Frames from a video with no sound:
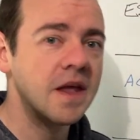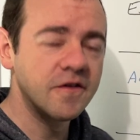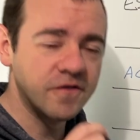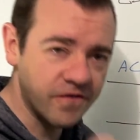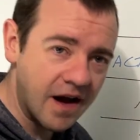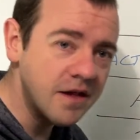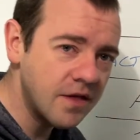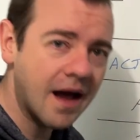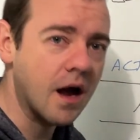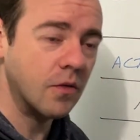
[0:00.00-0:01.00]
Find
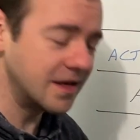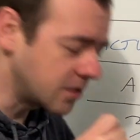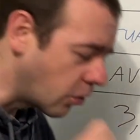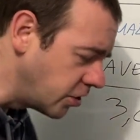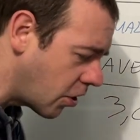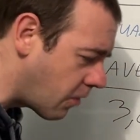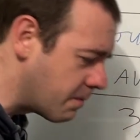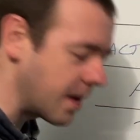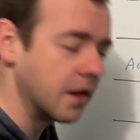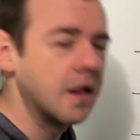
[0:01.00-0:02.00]
that out. It's on your
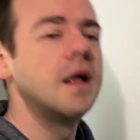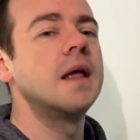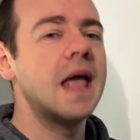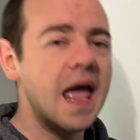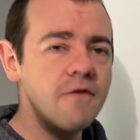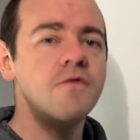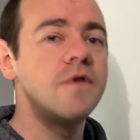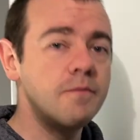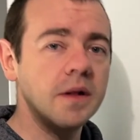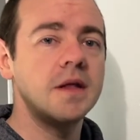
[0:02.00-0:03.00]
bill,
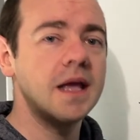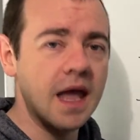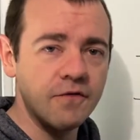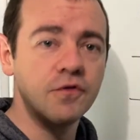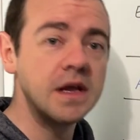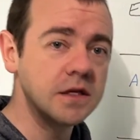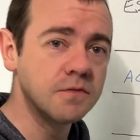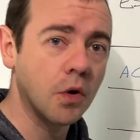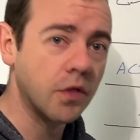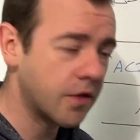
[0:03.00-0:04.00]
every bill you get for each
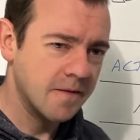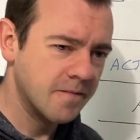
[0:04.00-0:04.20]
month.